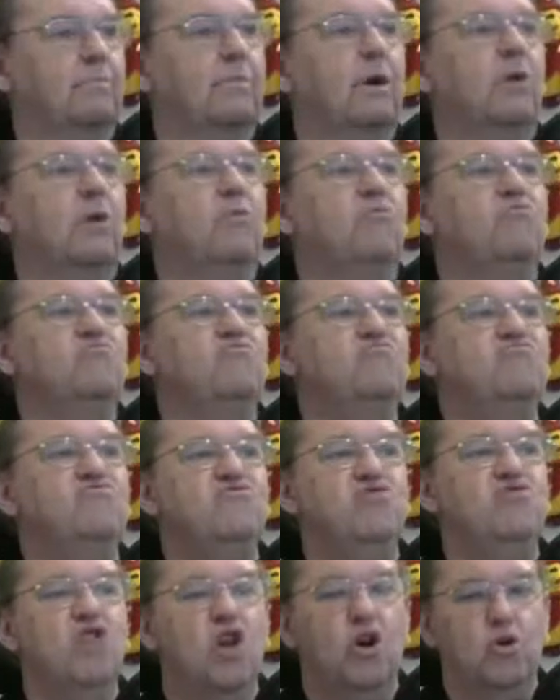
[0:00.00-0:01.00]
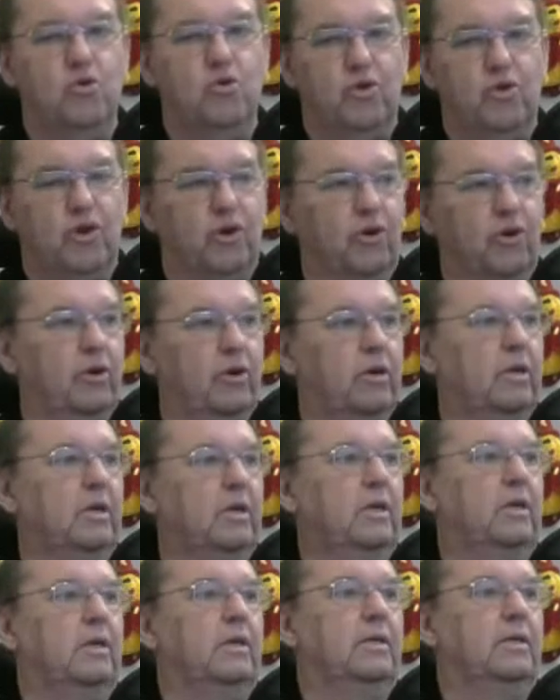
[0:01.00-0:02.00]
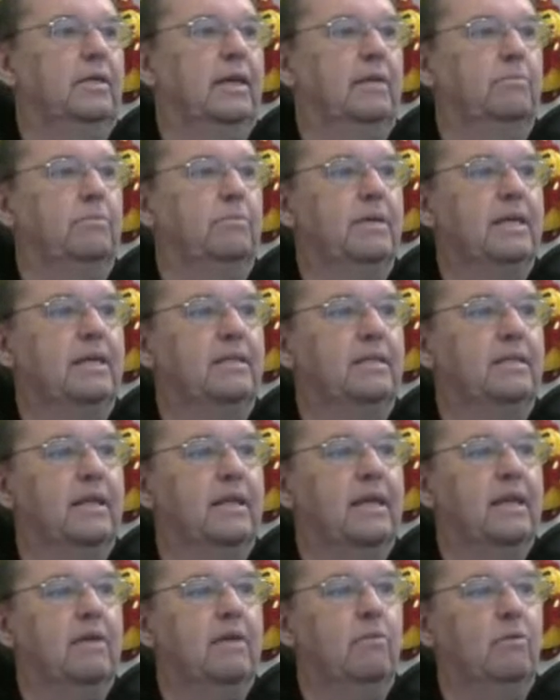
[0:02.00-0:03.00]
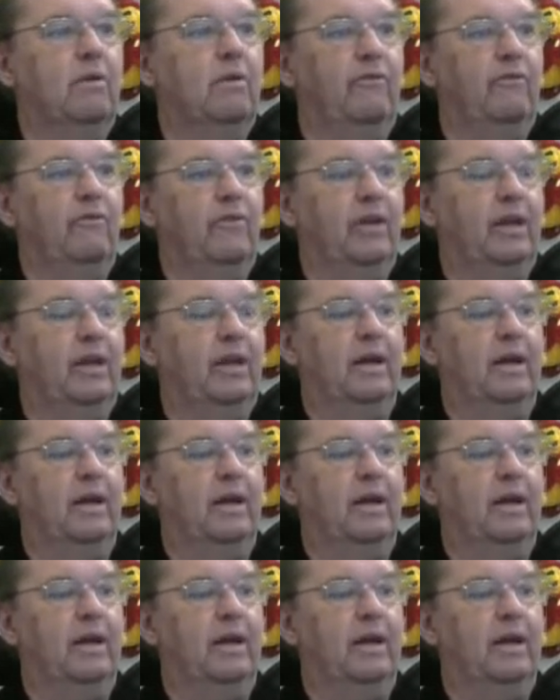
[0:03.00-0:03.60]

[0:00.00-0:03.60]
loader. That means that he will fill up